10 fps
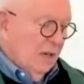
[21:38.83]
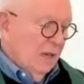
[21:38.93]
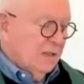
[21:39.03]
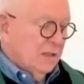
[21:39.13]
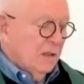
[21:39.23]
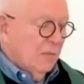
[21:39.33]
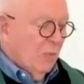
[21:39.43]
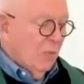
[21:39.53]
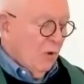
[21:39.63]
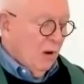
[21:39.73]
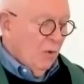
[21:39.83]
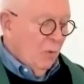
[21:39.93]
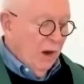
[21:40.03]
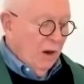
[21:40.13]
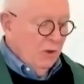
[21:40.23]
And he says, the more
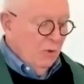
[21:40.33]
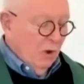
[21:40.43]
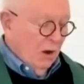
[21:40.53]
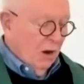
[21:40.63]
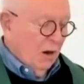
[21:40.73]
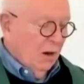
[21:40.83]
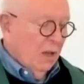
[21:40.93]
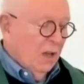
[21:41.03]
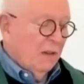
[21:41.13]
aware you are